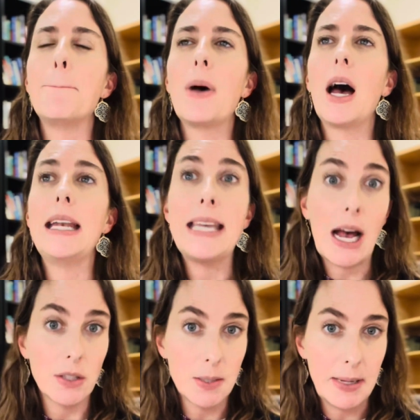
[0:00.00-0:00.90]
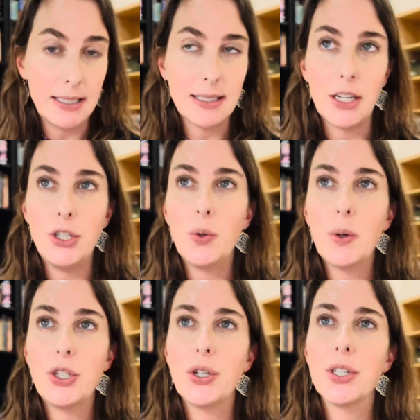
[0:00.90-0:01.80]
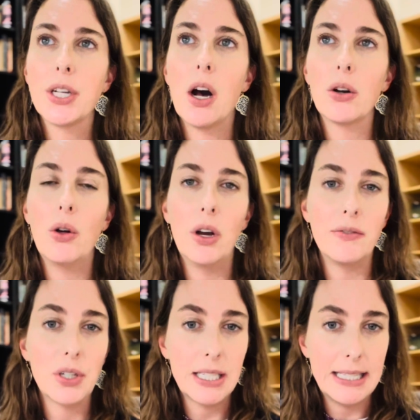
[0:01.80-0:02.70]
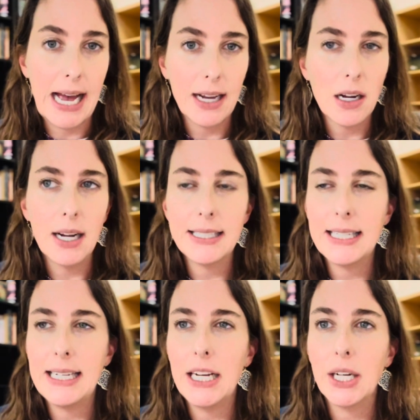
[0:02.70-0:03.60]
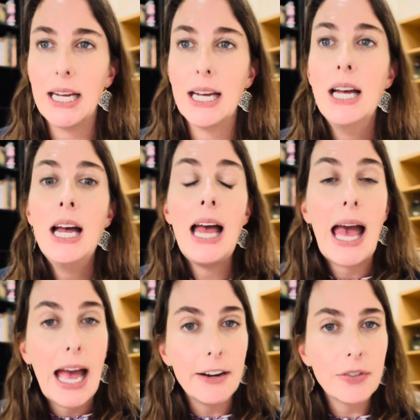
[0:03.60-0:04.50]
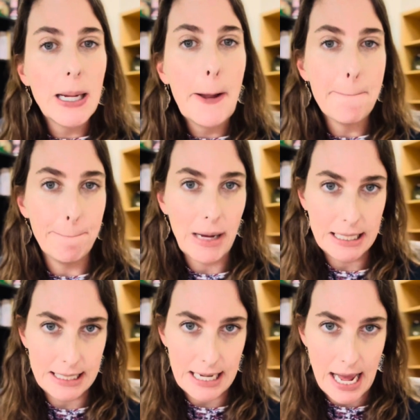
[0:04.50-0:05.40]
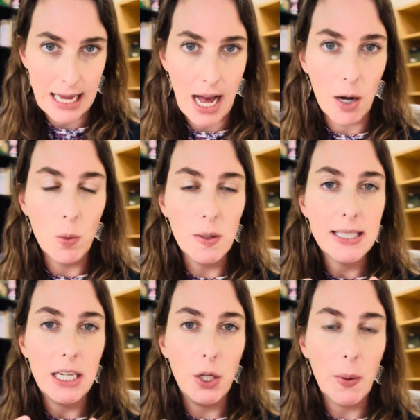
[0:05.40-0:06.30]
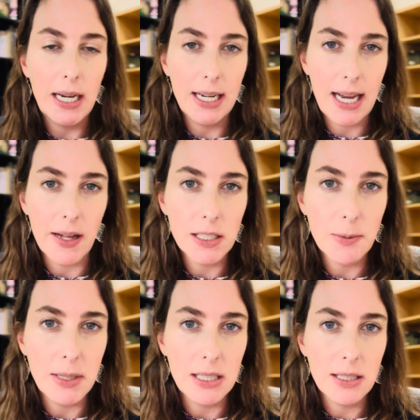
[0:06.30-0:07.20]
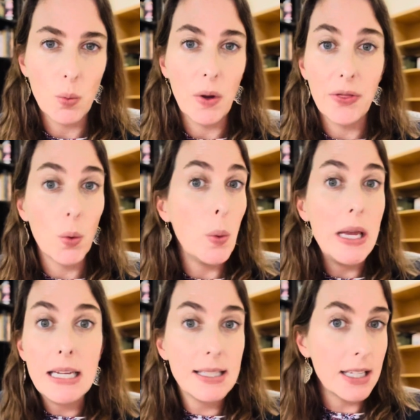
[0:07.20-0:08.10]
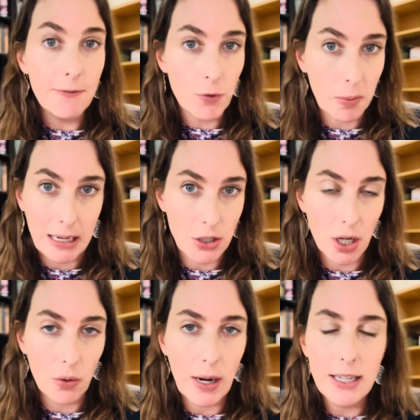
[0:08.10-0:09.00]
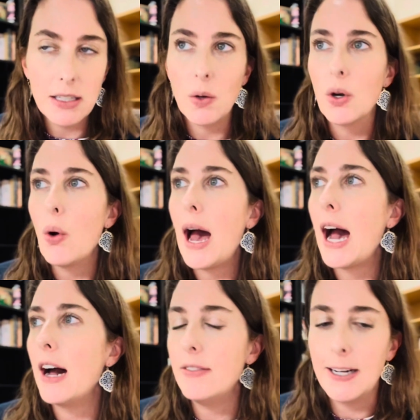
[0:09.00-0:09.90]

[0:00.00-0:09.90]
announcements. I do want you to toggle over to that content area. Every Monday, I will send you an announcement with the week's information, right? So it'll have